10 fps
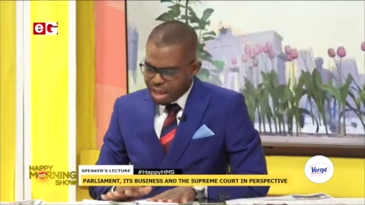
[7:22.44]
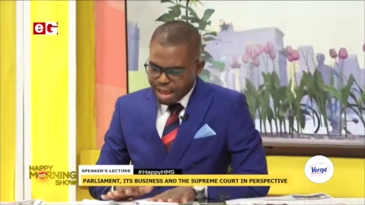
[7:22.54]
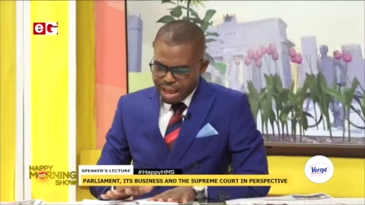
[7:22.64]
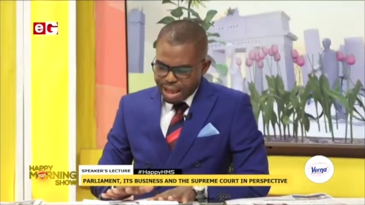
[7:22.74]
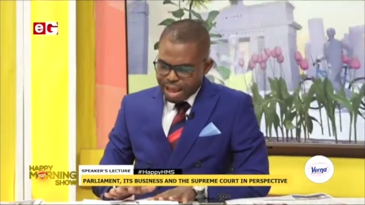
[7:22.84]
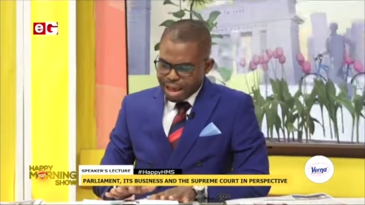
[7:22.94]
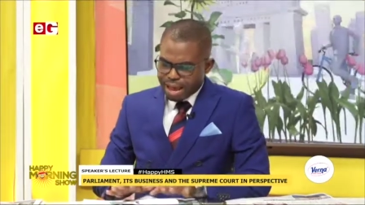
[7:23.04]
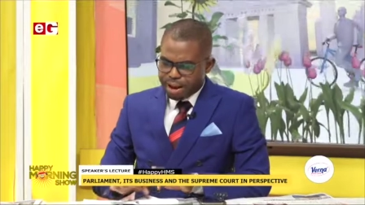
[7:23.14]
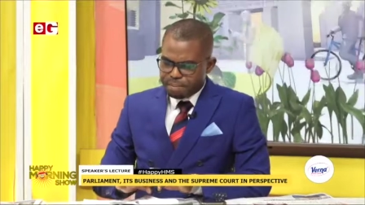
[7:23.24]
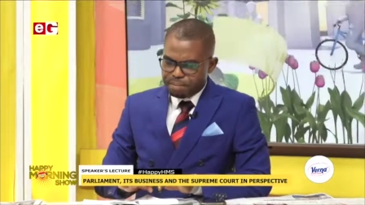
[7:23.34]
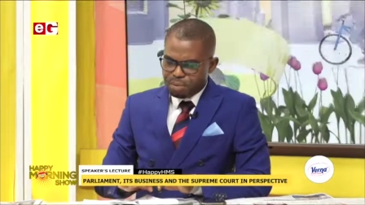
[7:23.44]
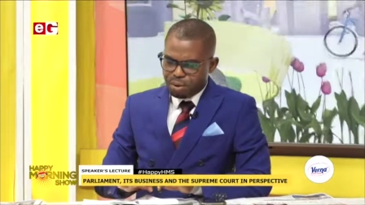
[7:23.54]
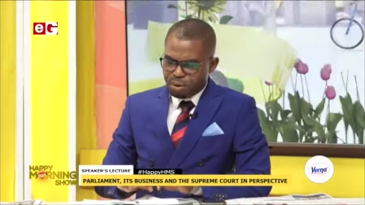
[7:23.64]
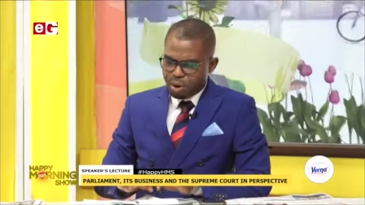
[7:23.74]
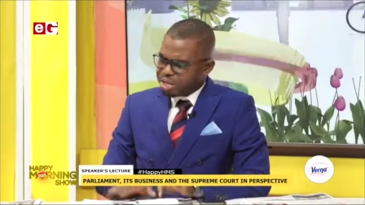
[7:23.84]
um
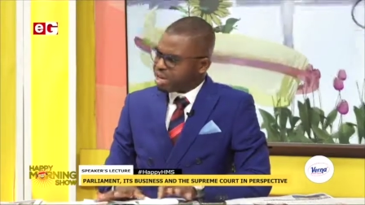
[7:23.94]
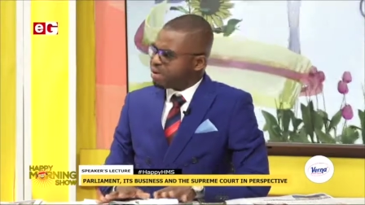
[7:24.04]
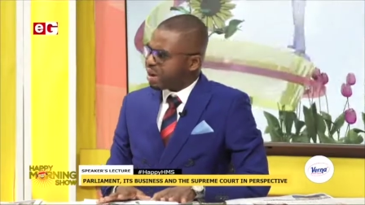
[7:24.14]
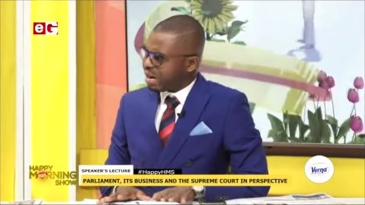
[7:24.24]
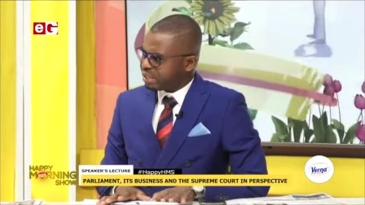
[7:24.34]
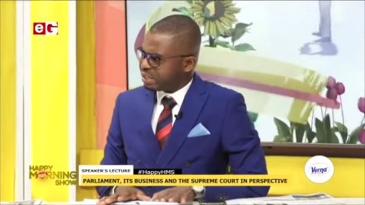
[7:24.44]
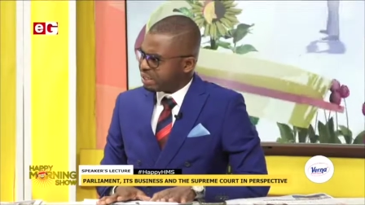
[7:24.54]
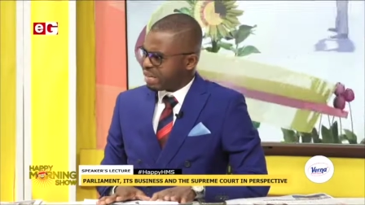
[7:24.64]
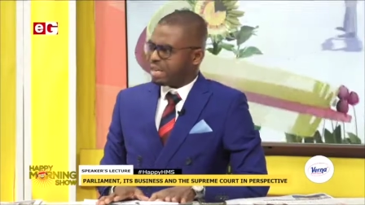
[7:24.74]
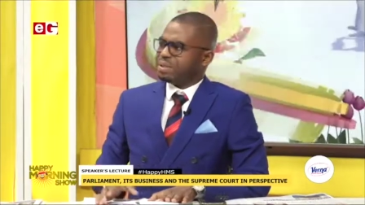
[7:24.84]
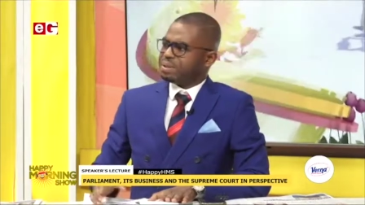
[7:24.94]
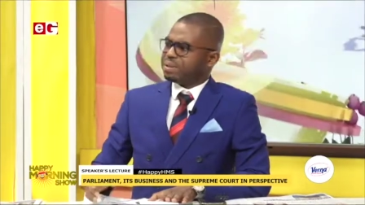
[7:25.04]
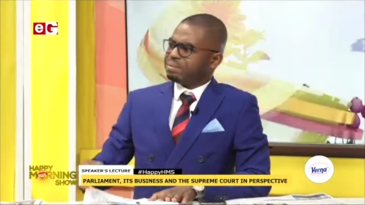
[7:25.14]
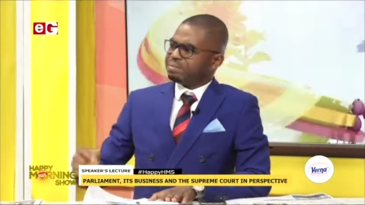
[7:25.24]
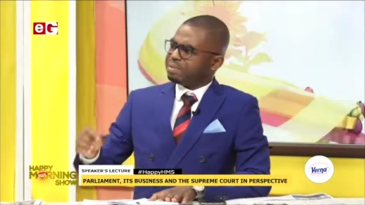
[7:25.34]
on your right there's
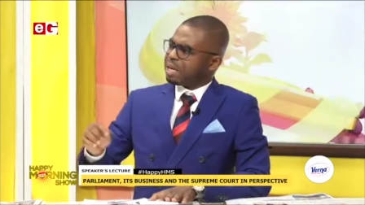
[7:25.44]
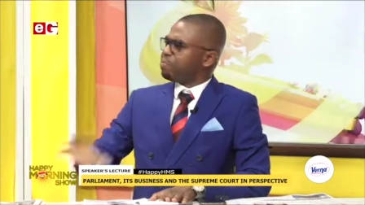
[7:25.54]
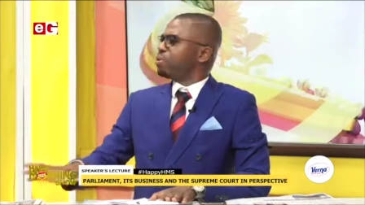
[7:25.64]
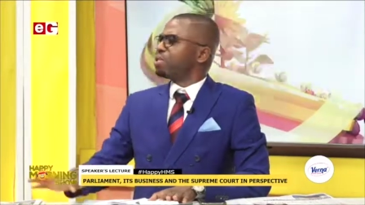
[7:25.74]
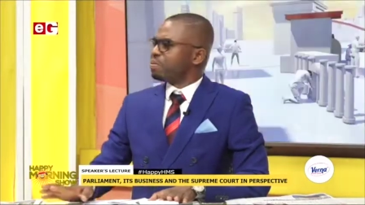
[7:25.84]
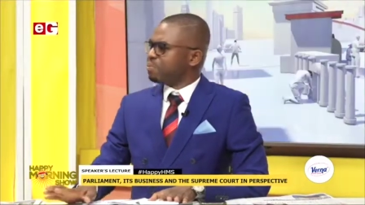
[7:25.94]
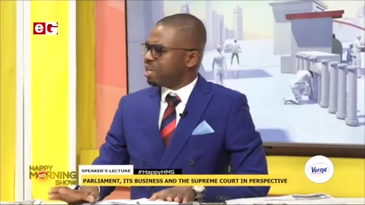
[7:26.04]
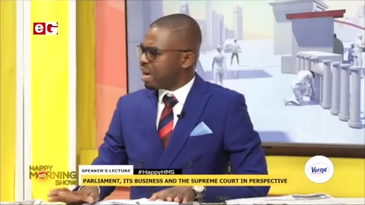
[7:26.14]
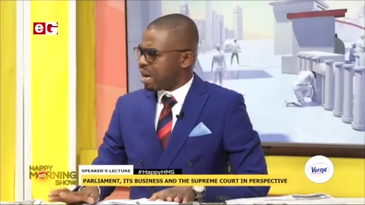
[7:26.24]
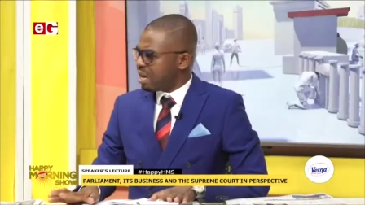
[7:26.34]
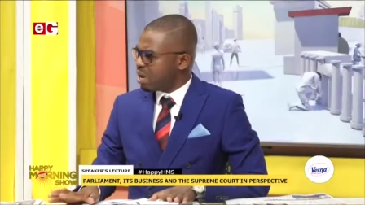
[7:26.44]
deputy speaker